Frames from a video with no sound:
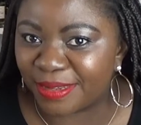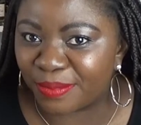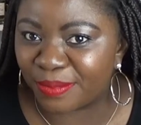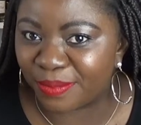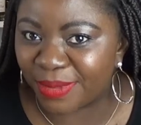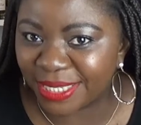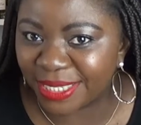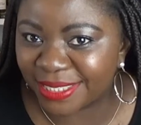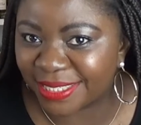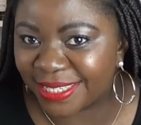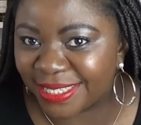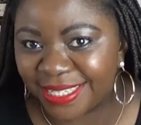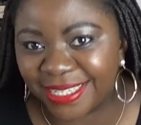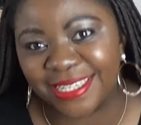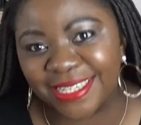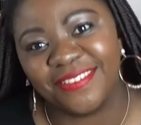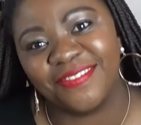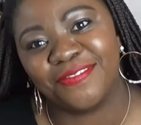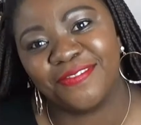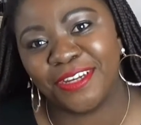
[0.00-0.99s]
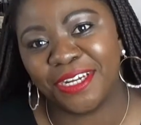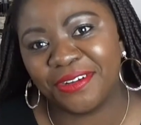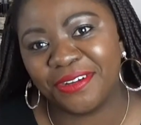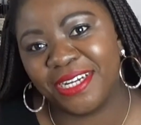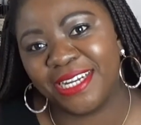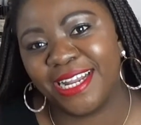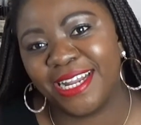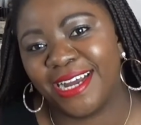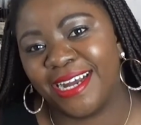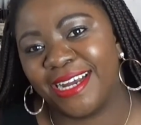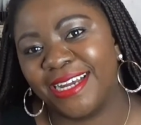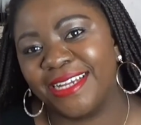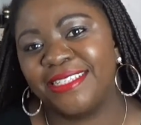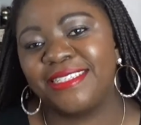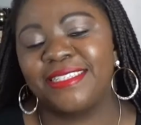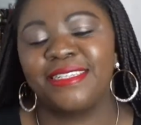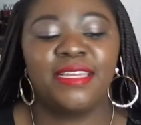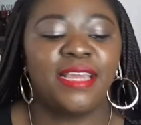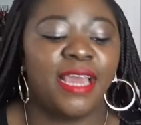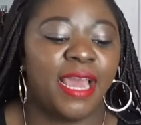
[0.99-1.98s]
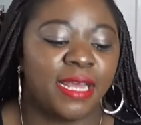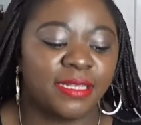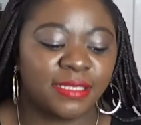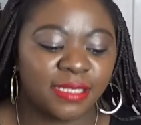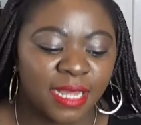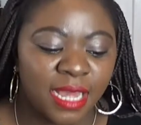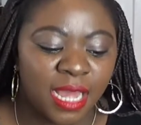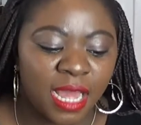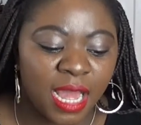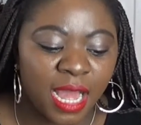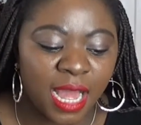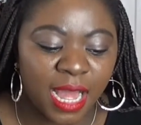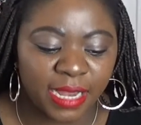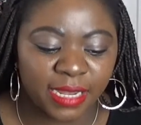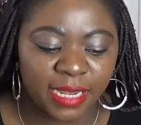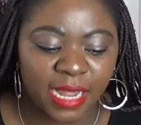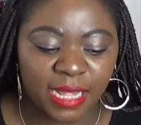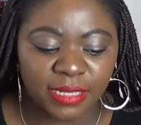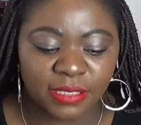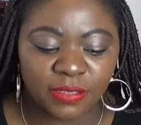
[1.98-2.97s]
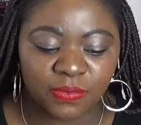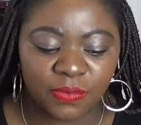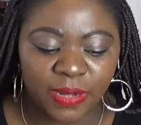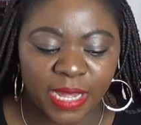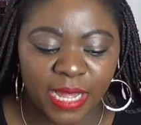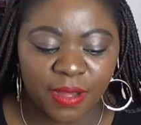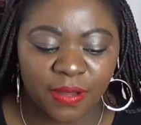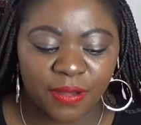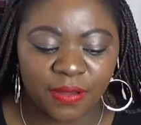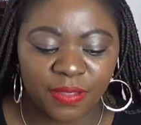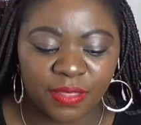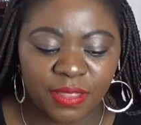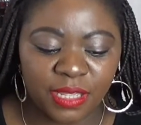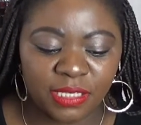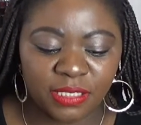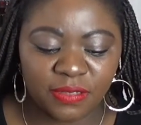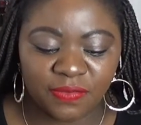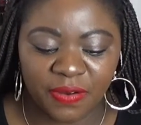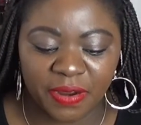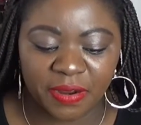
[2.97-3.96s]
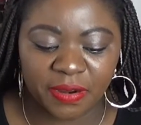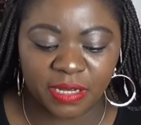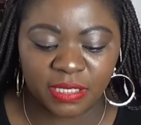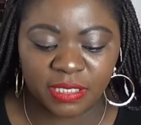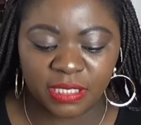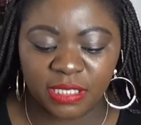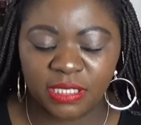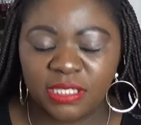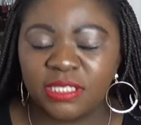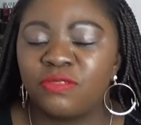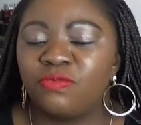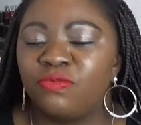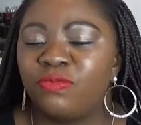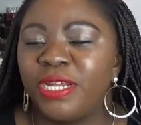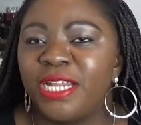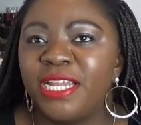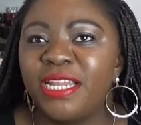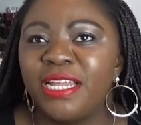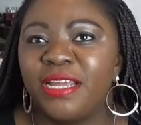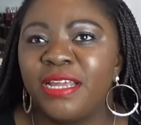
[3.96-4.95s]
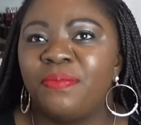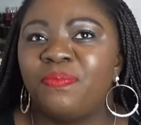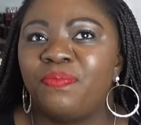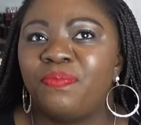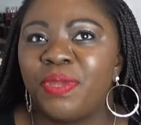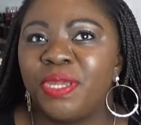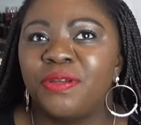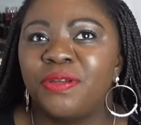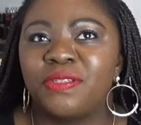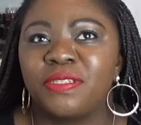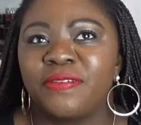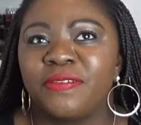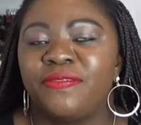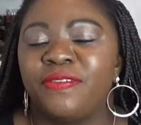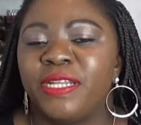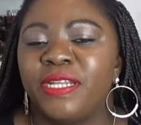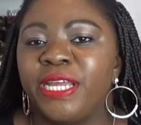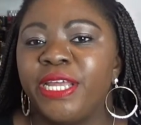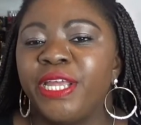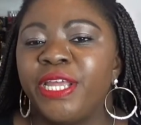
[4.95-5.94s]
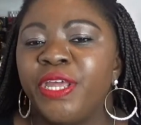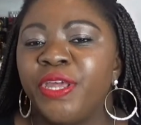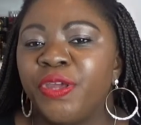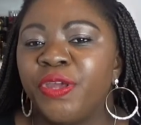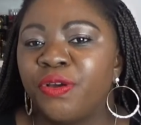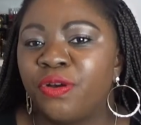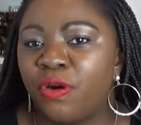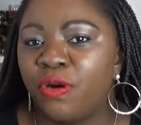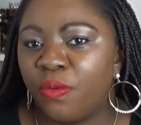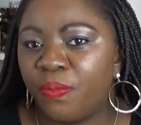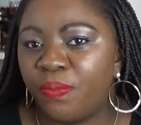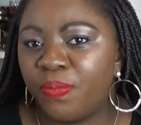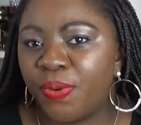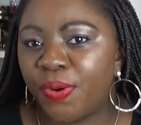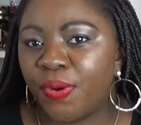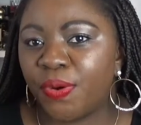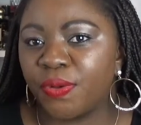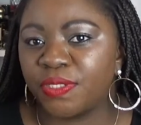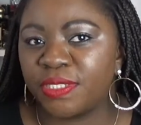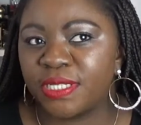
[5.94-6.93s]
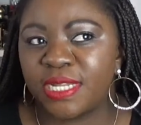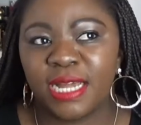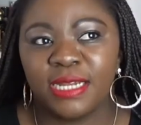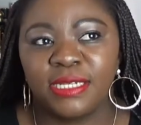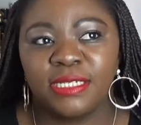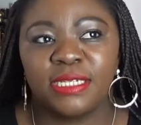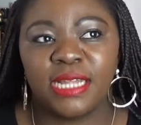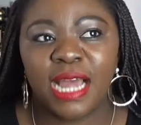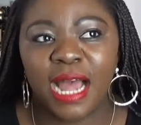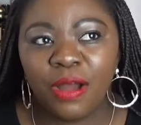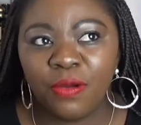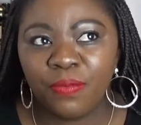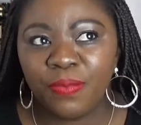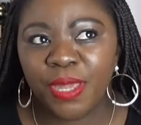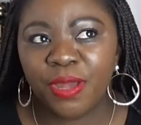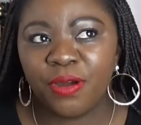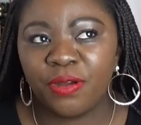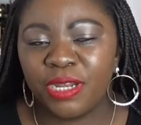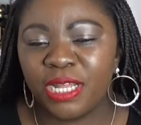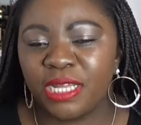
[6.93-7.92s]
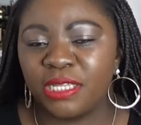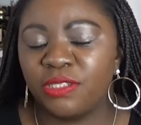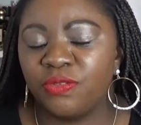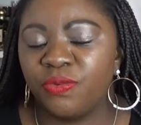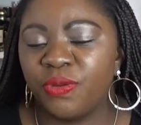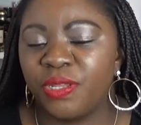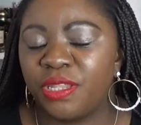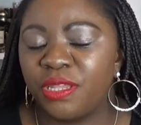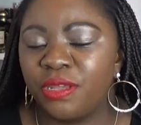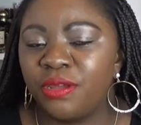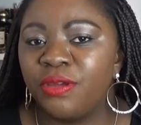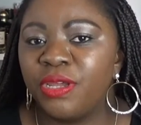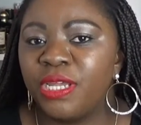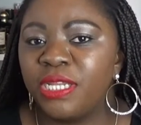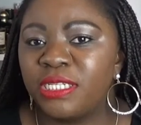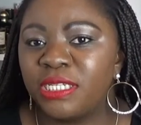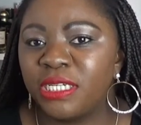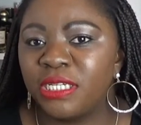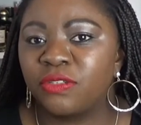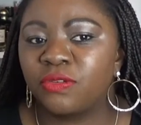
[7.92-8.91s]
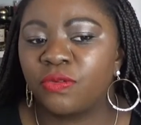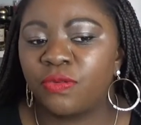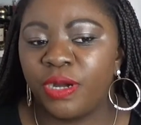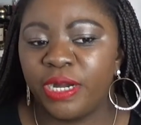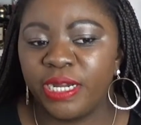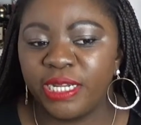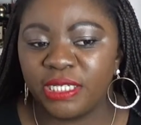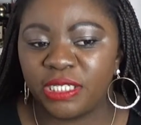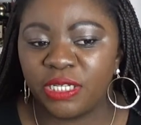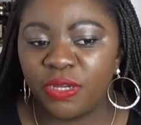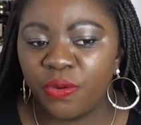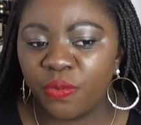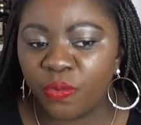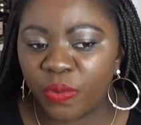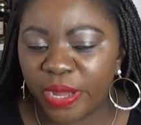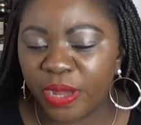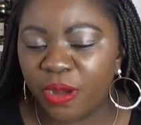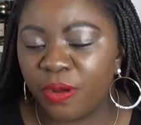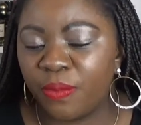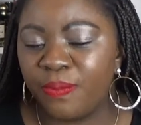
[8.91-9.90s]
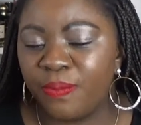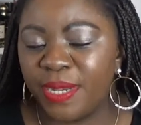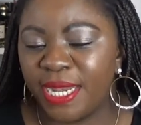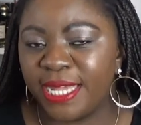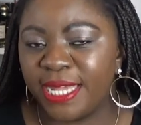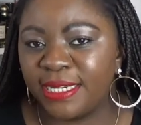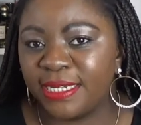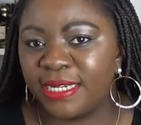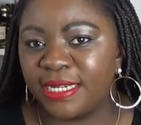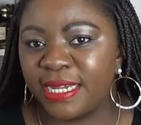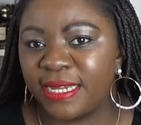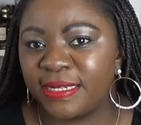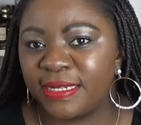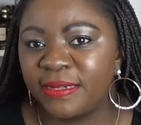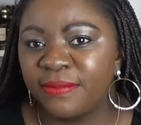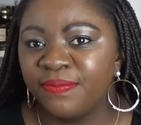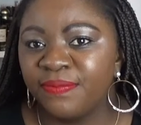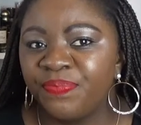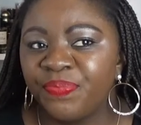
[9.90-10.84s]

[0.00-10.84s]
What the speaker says: musky, very nice. Yes, and as well, this fragrance, it's really beautifully composed, and I'll be honest with you, it is quite well blended.